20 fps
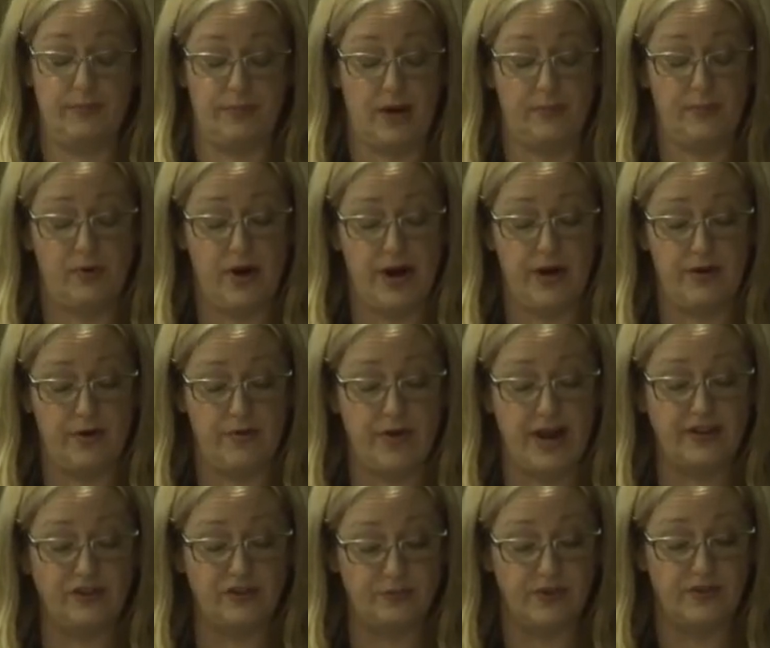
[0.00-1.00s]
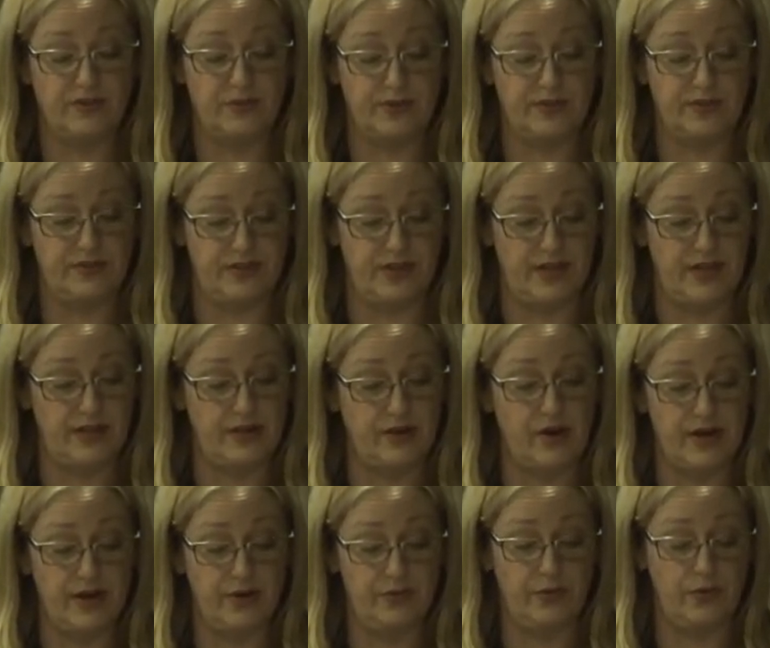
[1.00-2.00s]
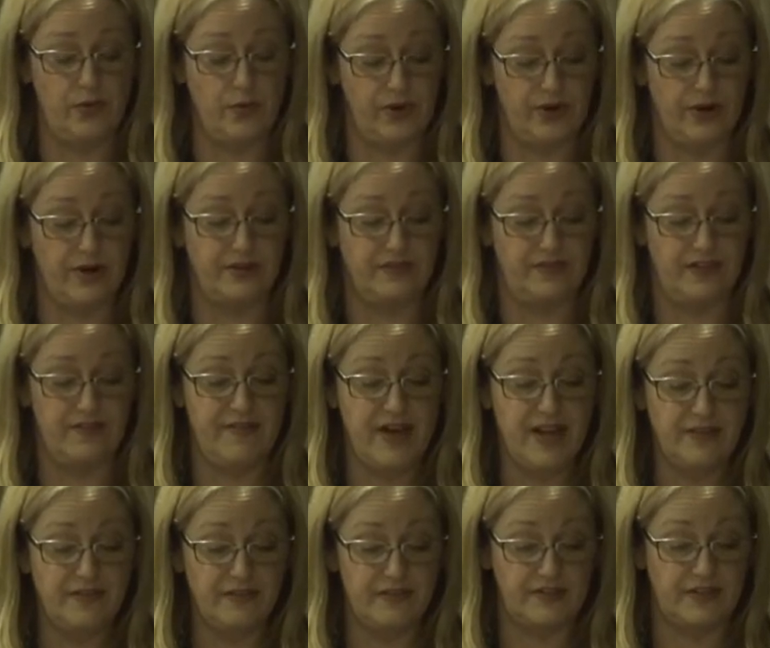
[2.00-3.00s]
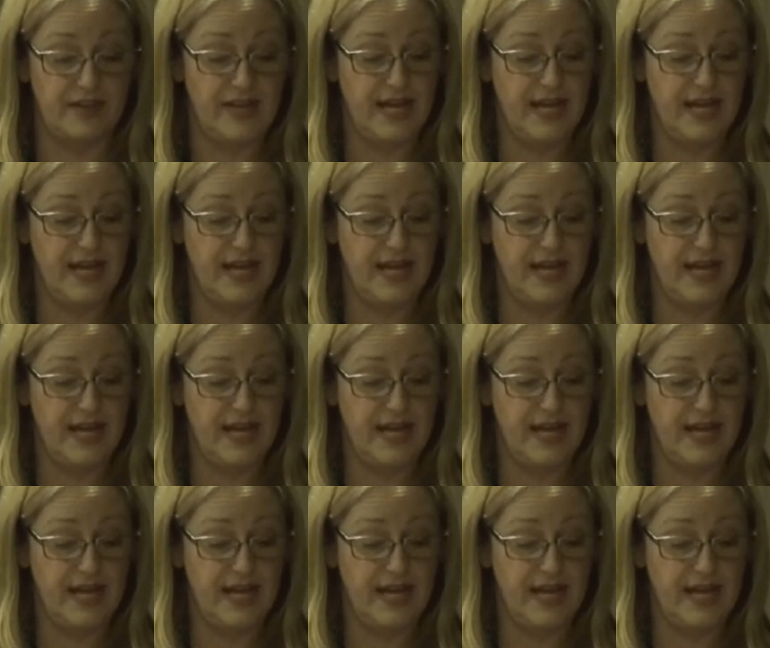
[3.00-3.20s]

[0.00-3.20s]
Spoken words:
prior arrangement with the guy who organised the event.